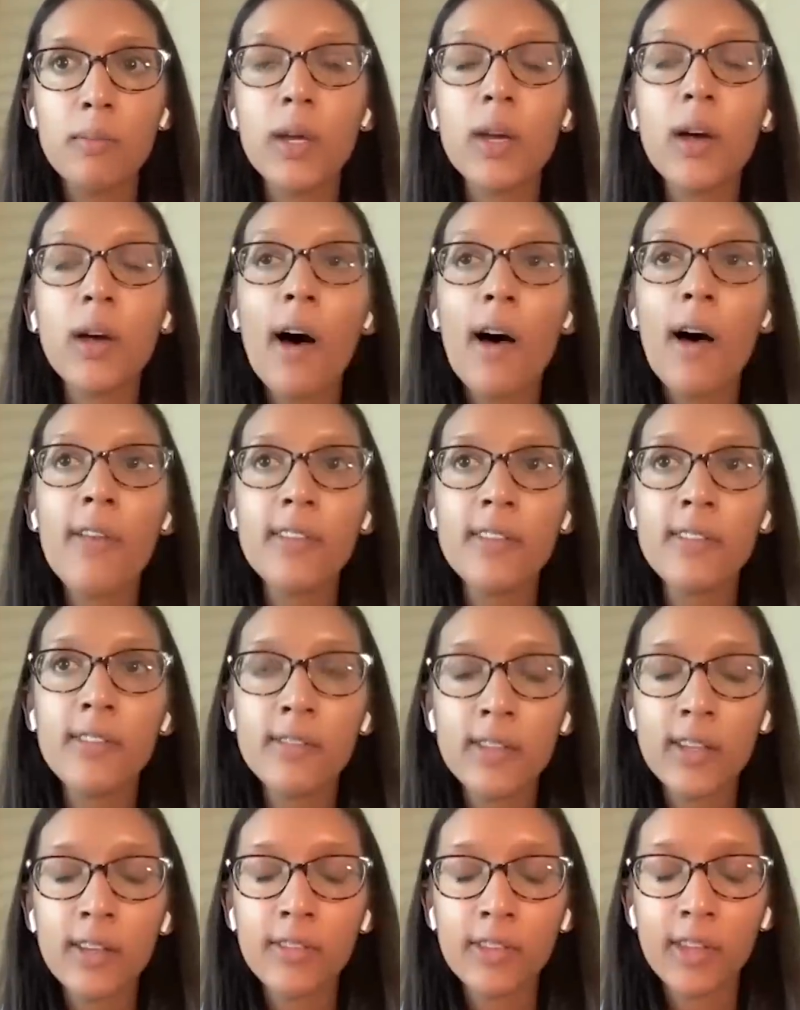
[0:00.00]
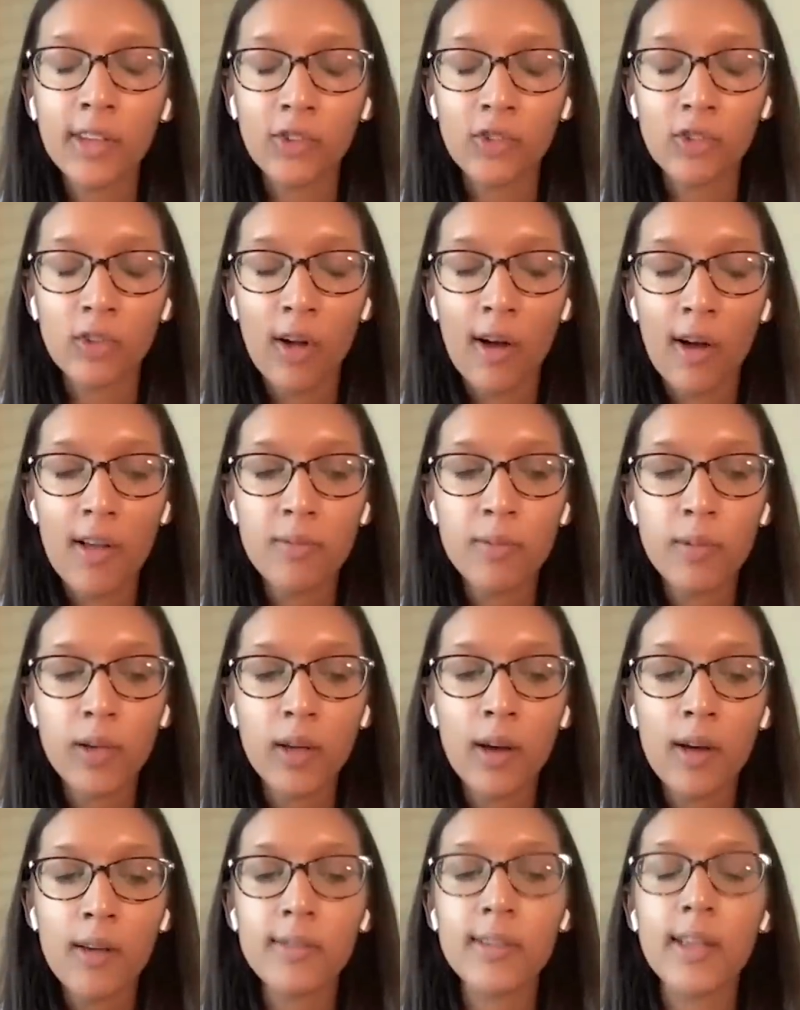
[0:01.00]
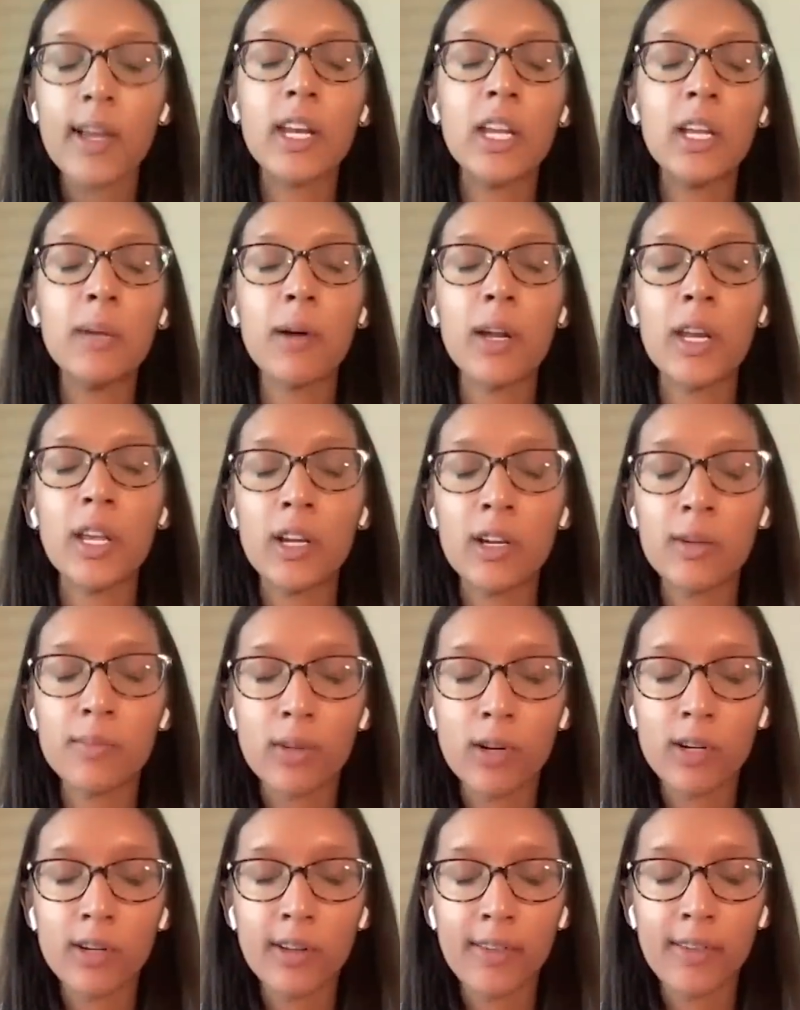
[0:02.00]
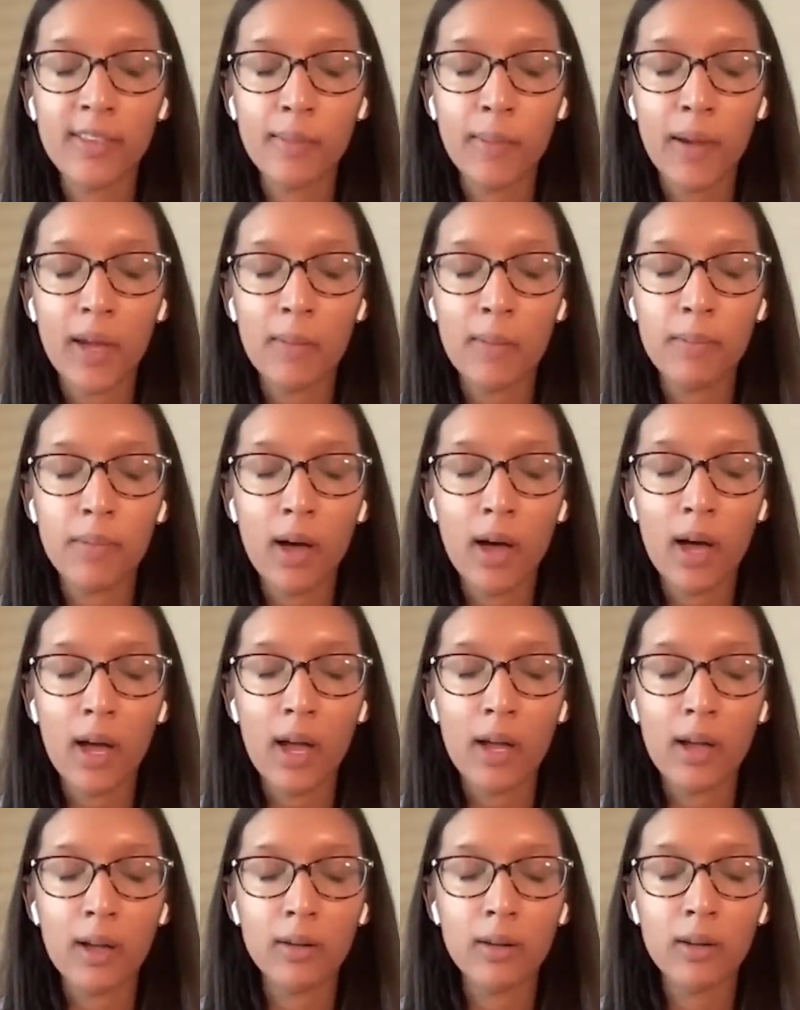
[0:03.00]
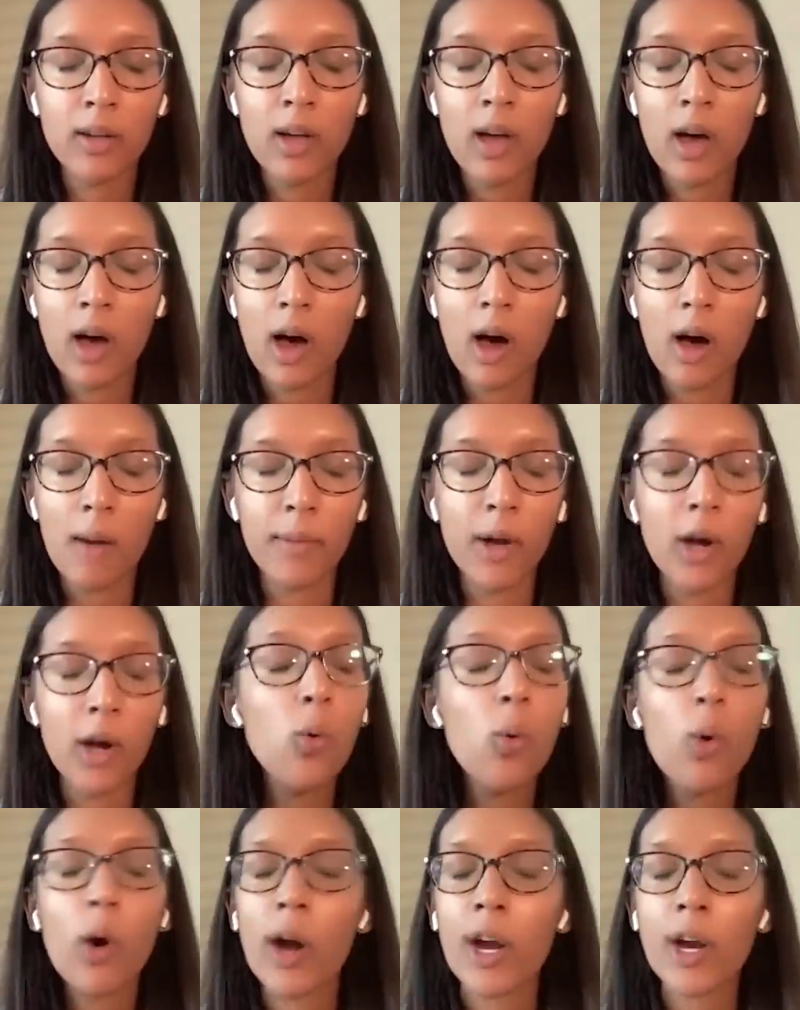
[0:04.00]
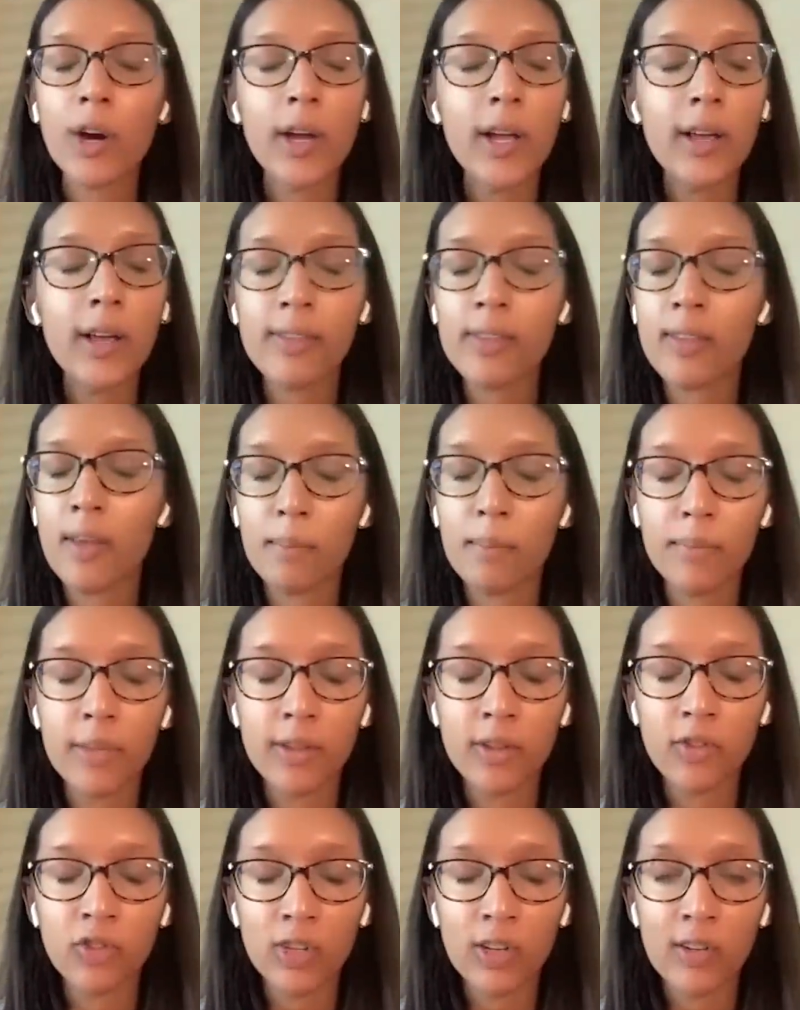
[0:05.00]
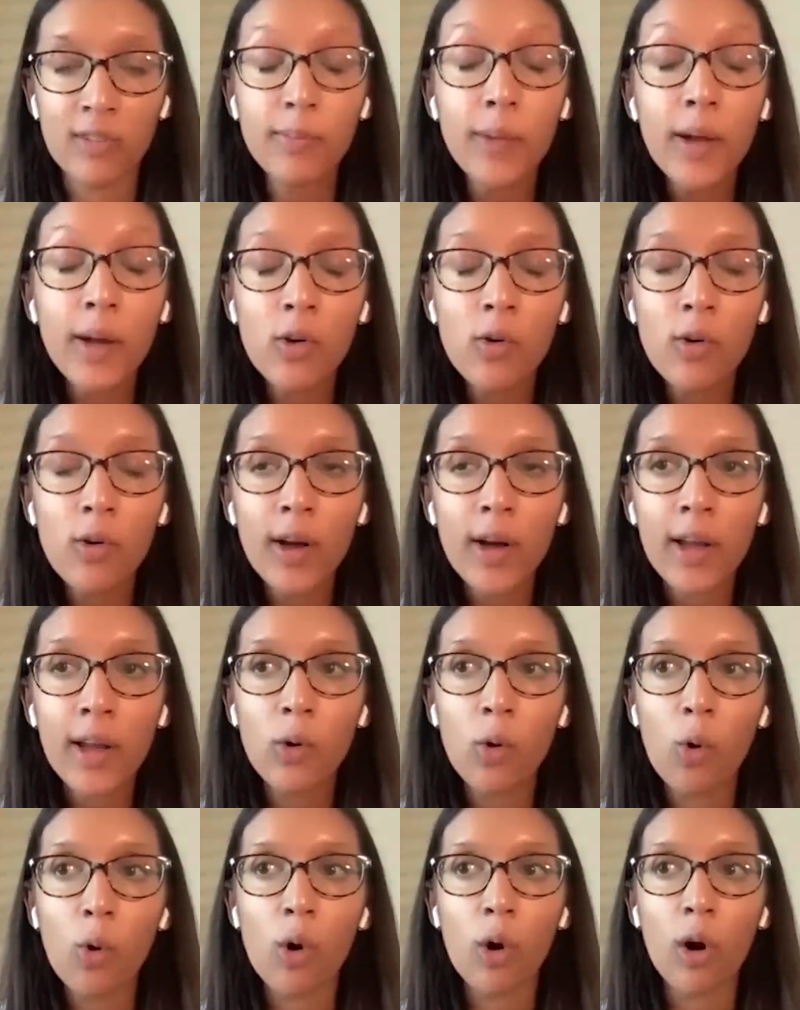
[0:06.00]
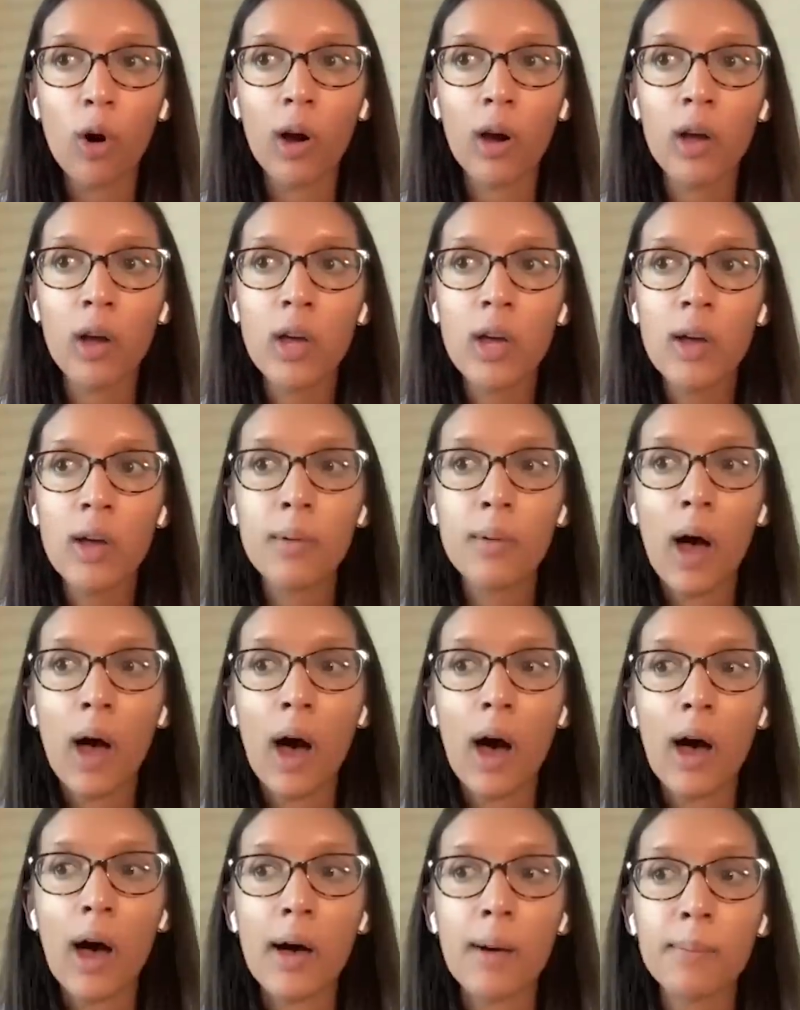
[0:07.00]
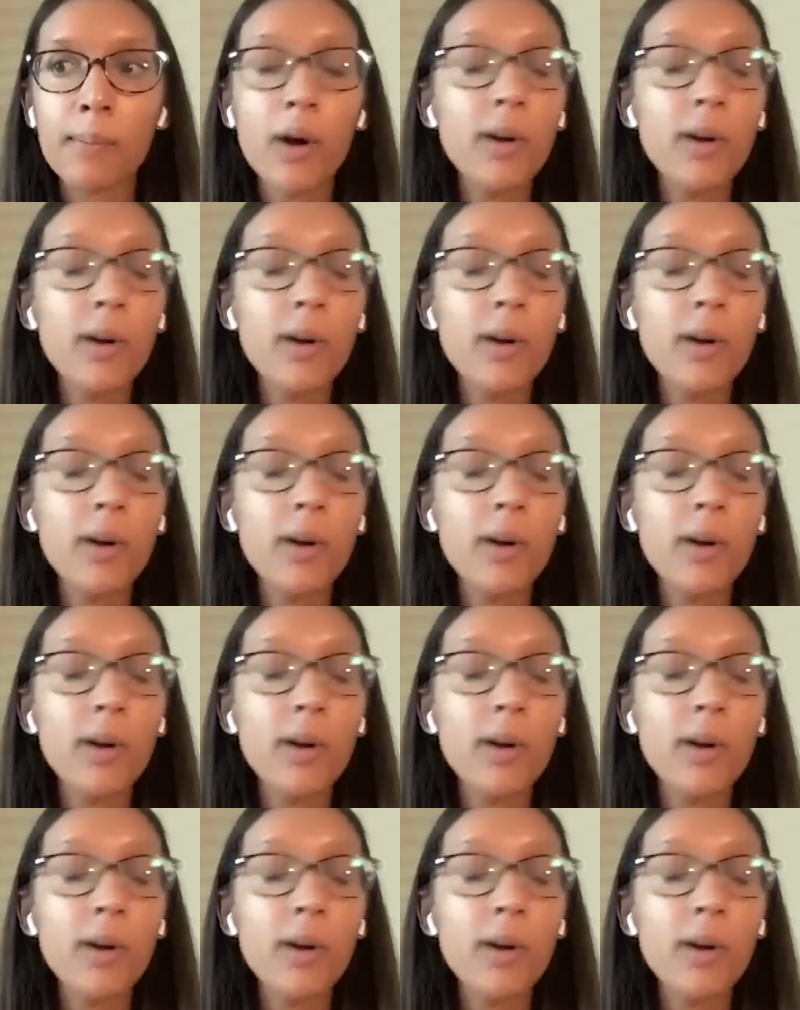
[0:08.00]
because it's decentralized, because anybody can participate by um, acquiring some position of Bitcoin or uh,